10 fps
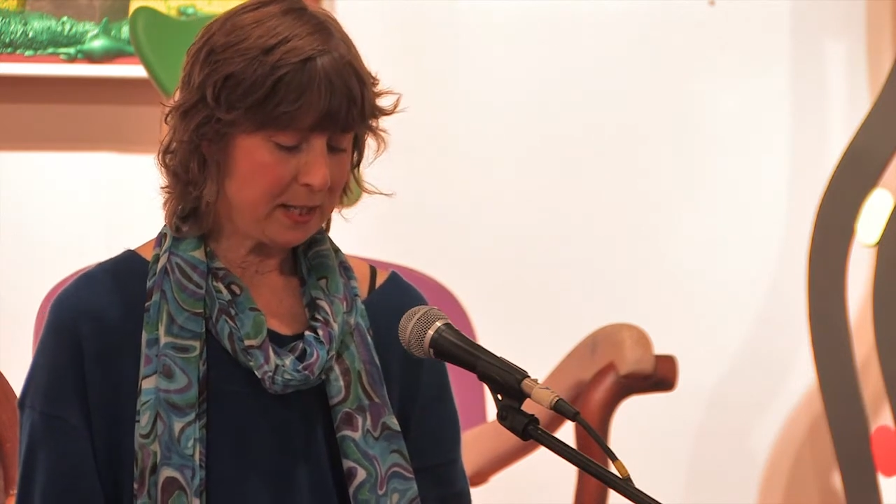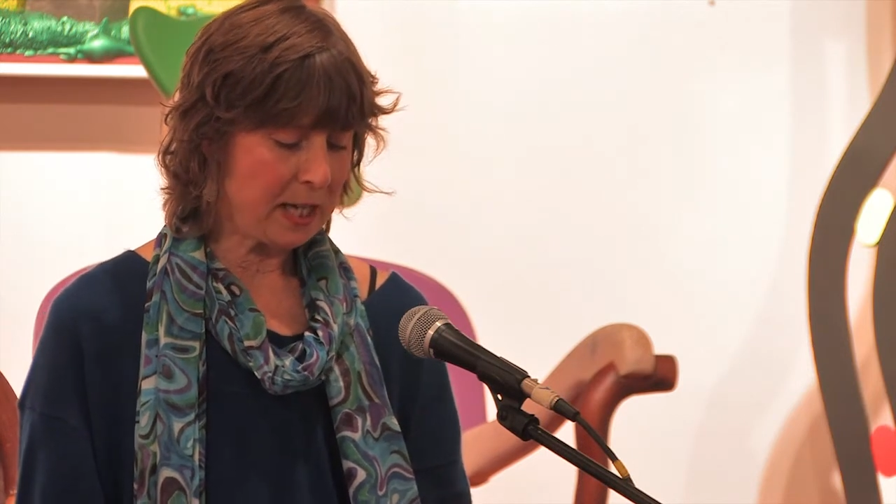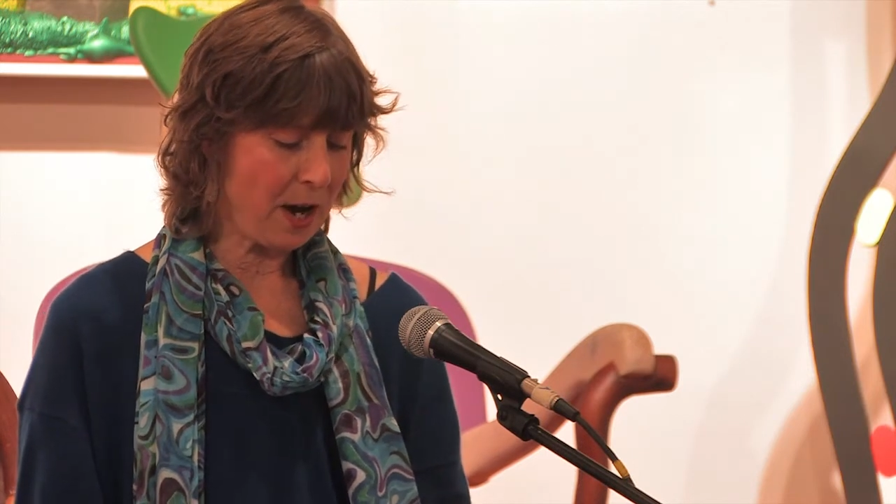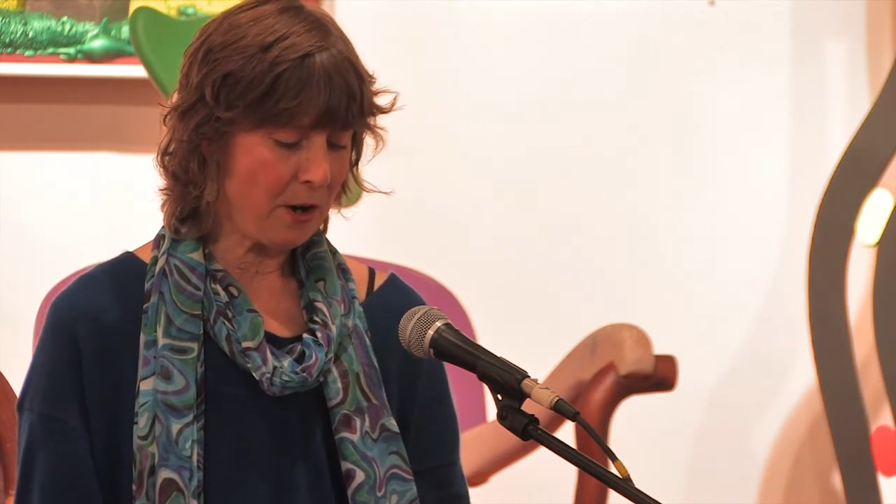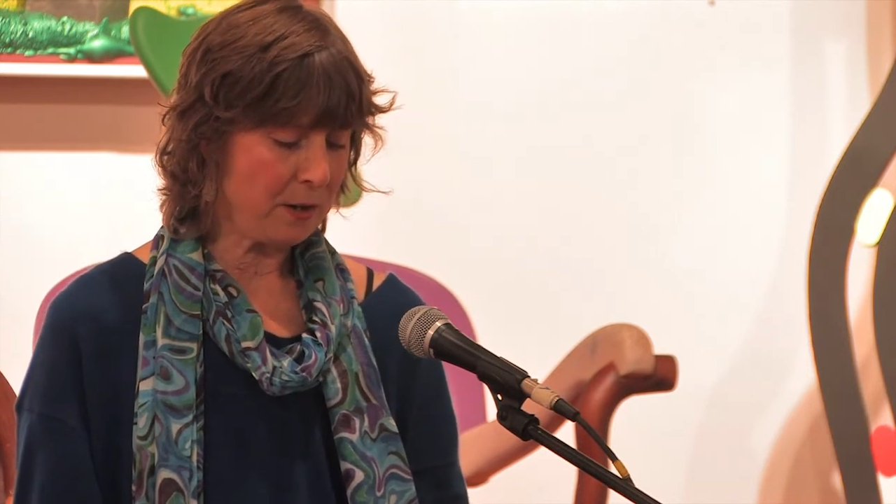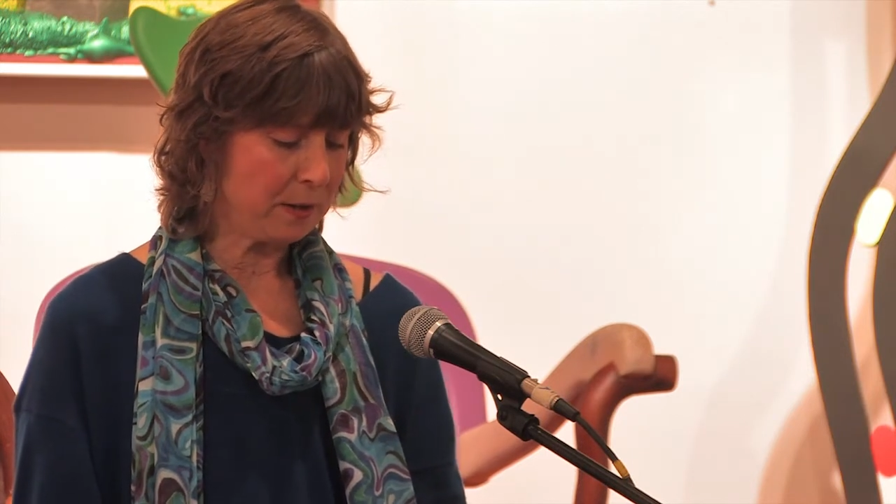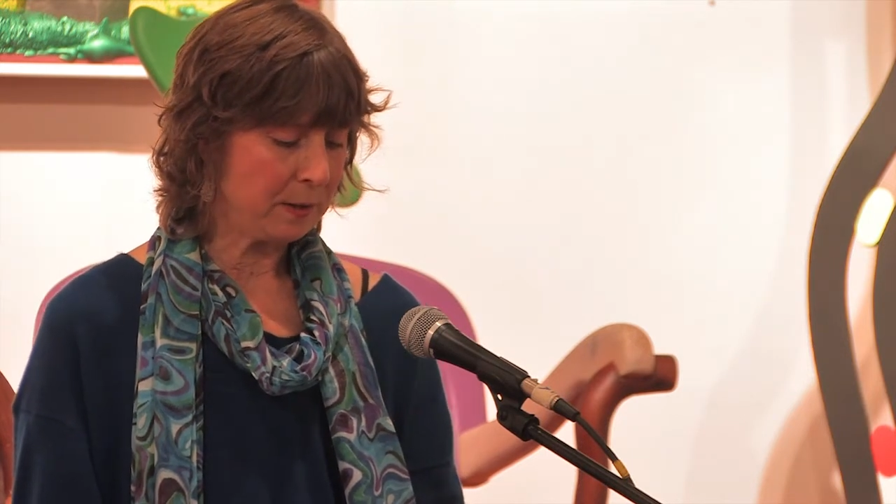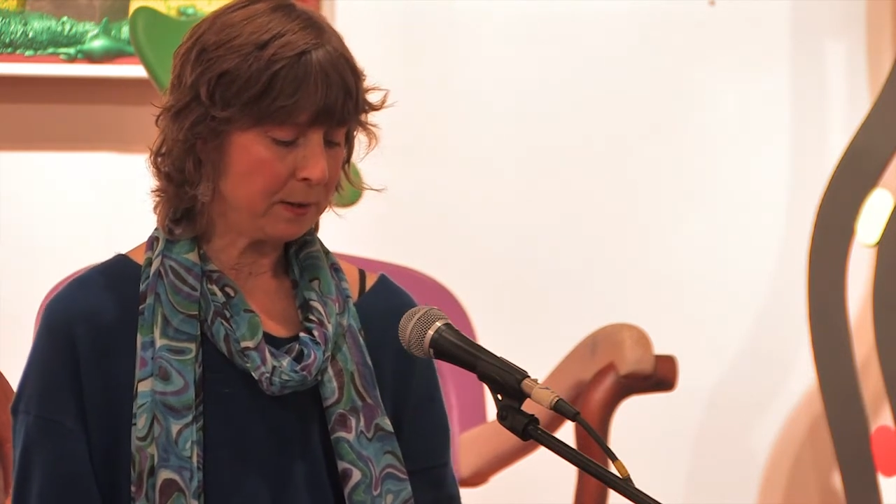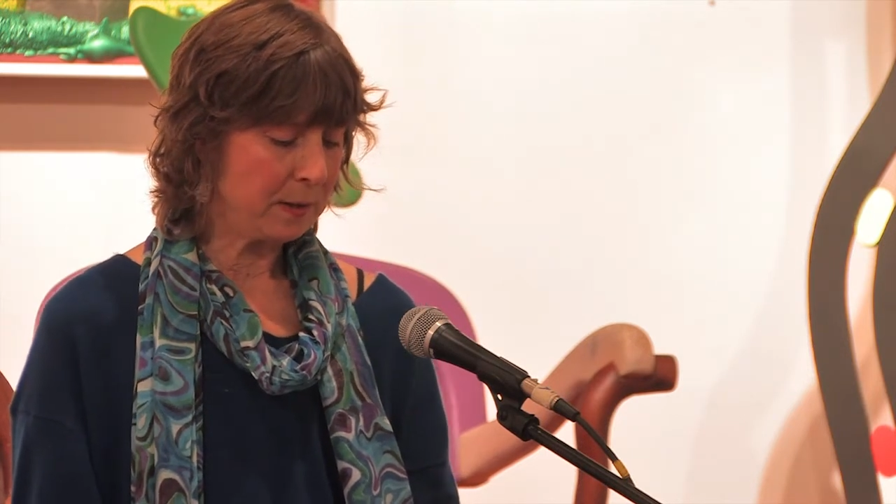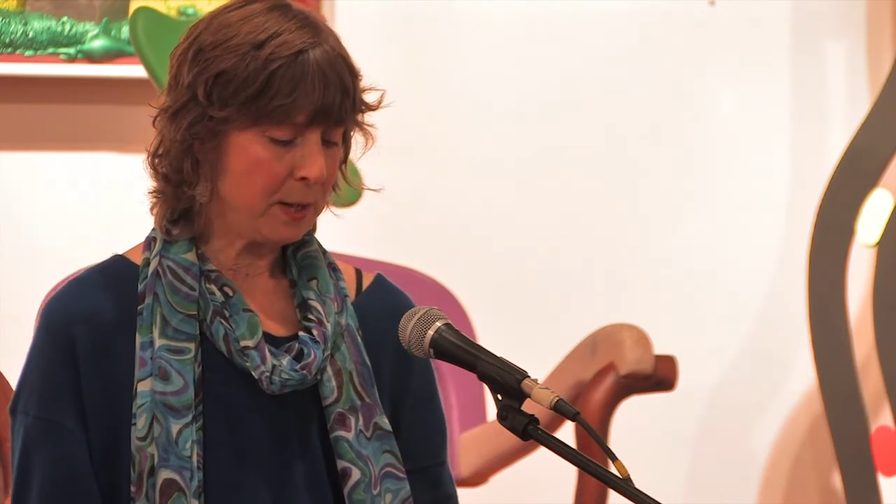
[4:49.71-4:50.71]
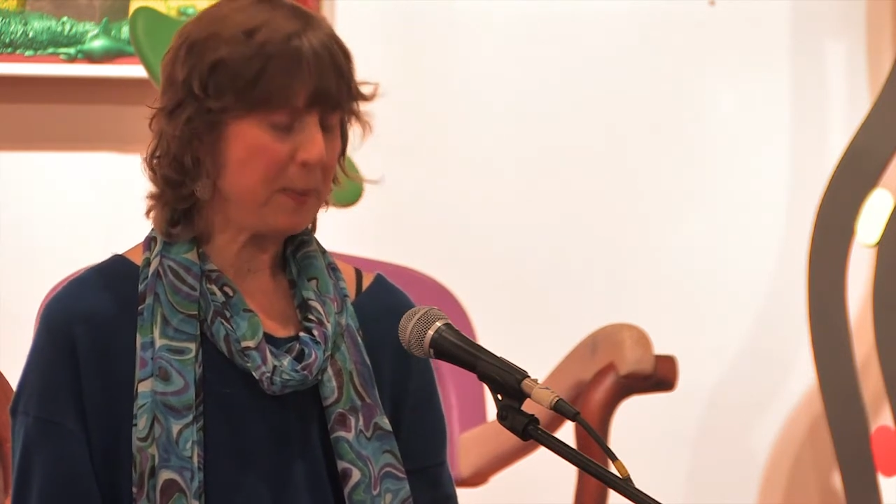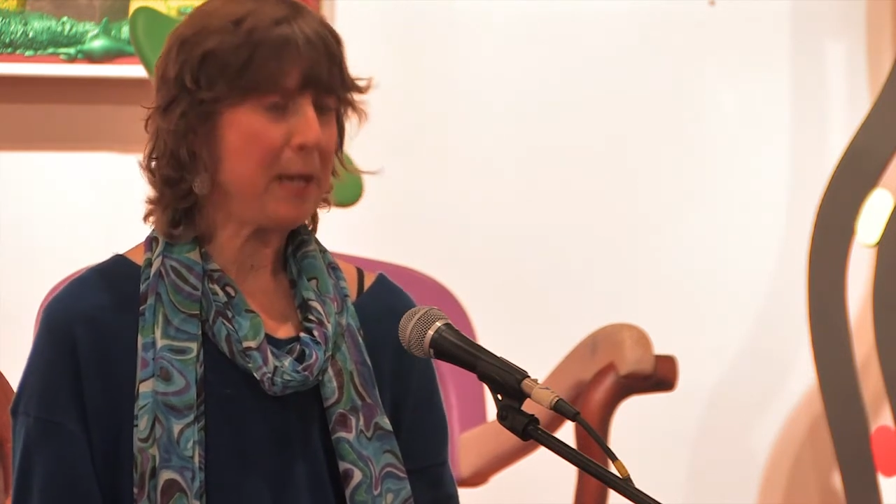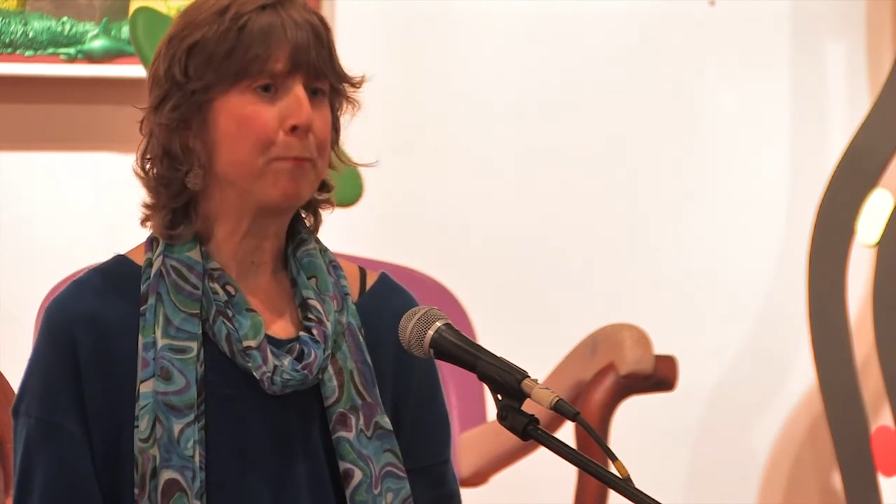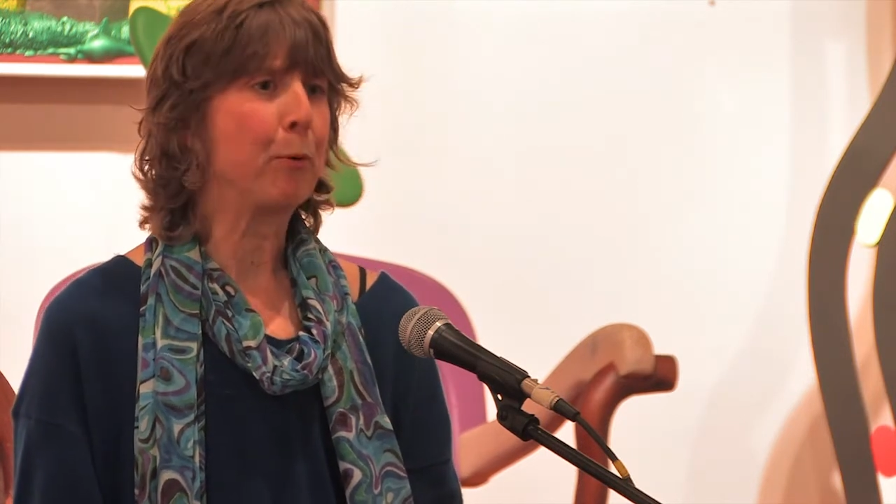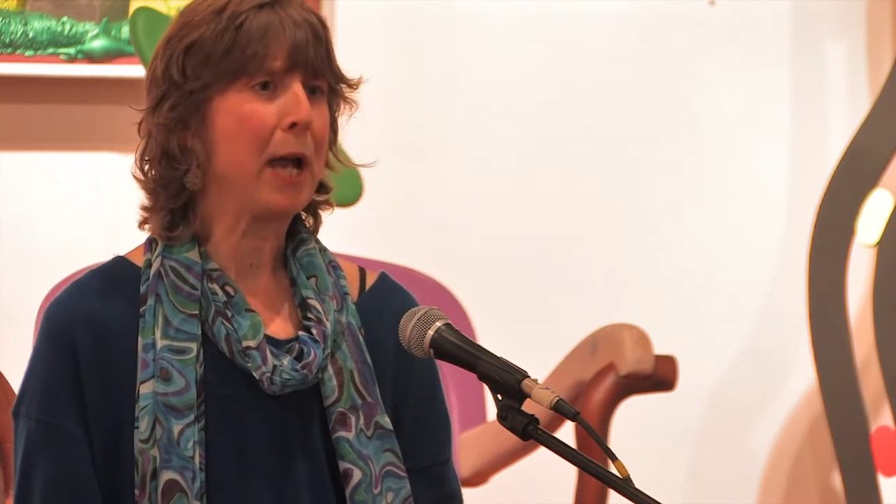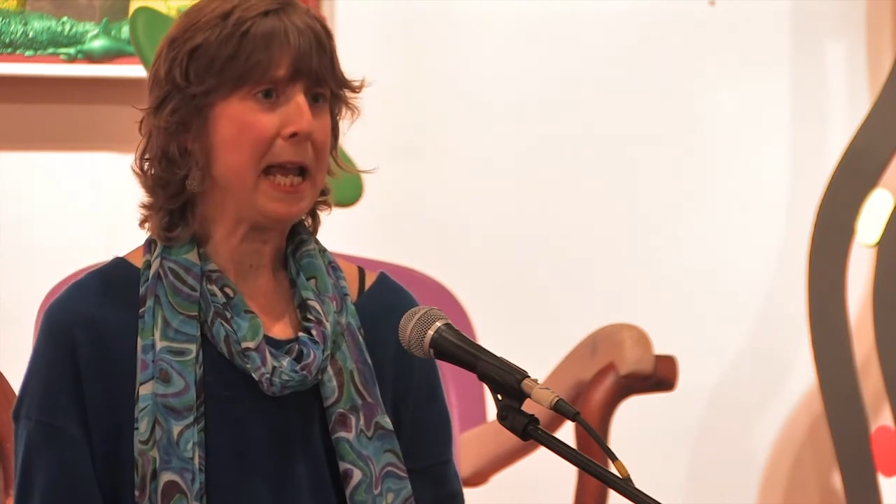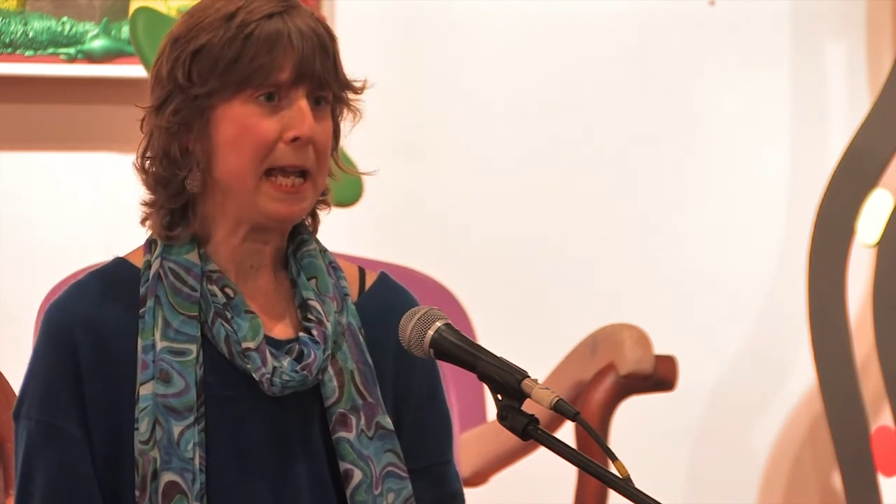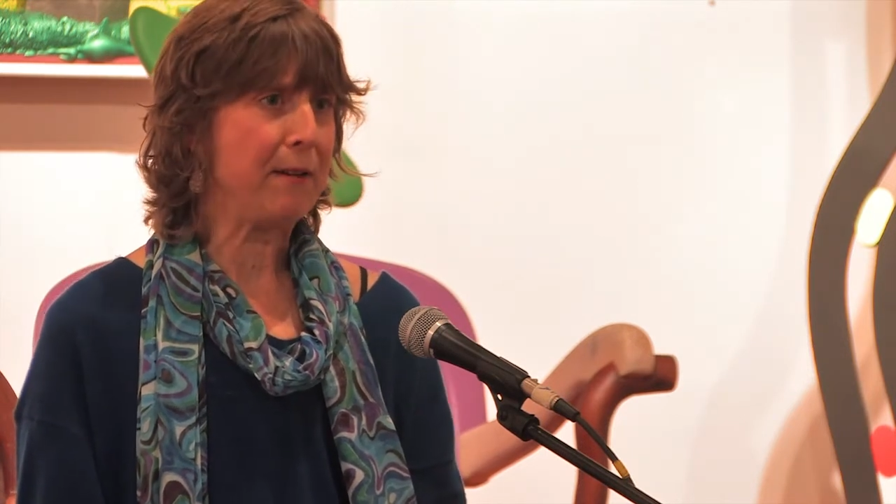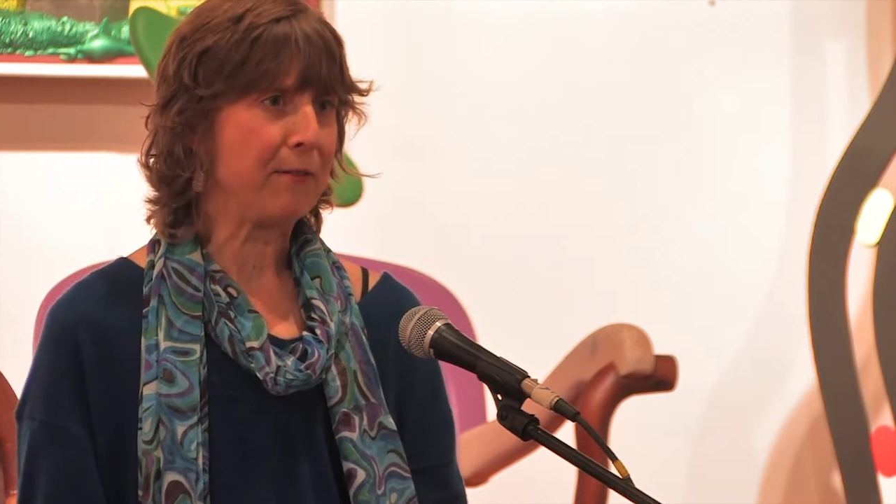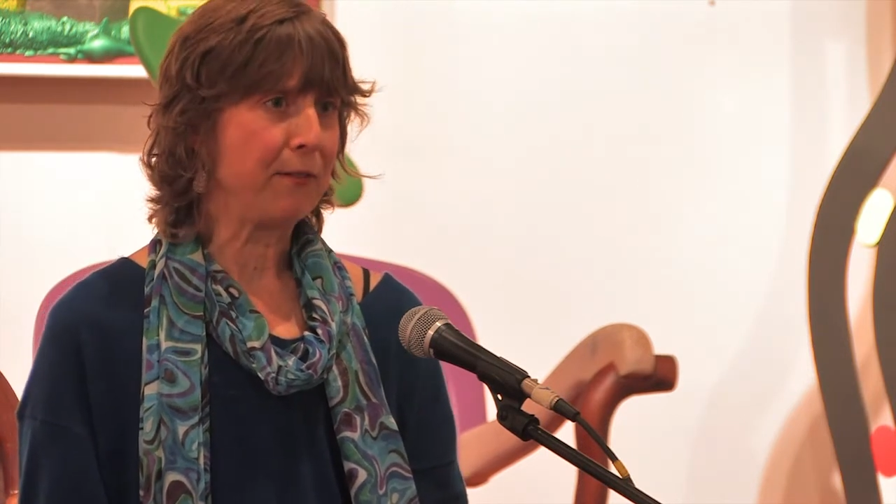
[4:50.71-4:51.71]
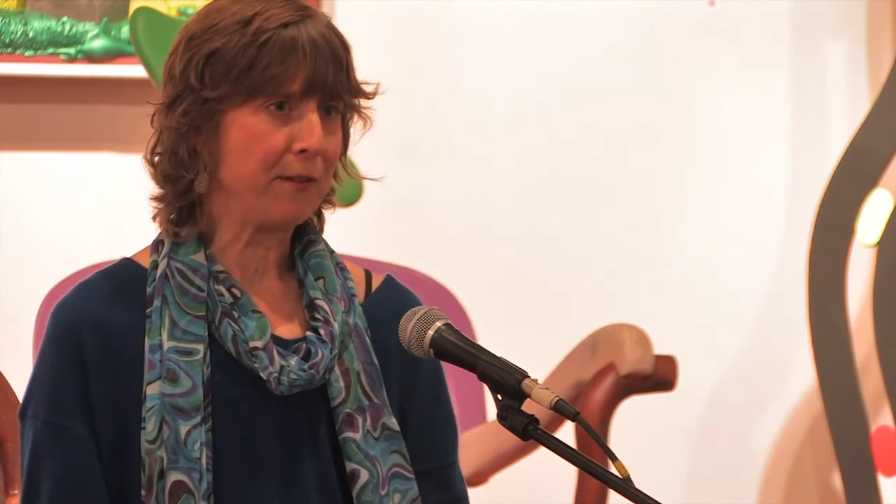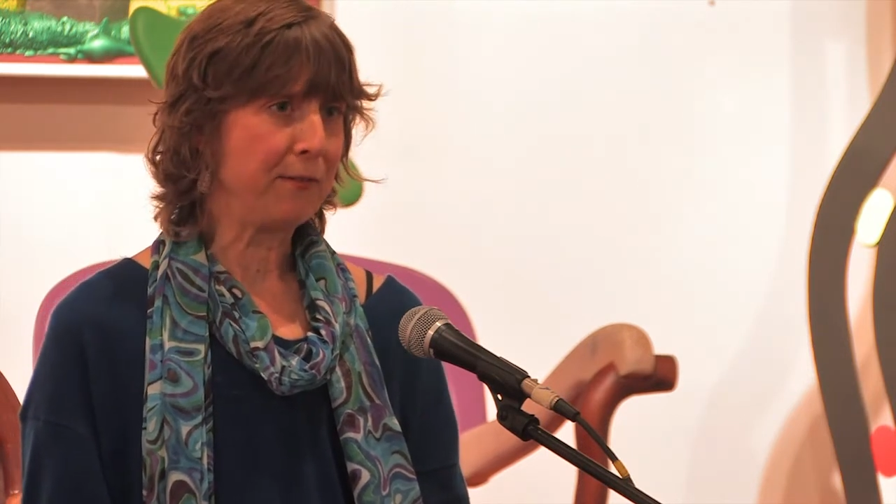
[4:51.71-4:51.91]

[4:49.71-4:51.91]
Carol, be brave,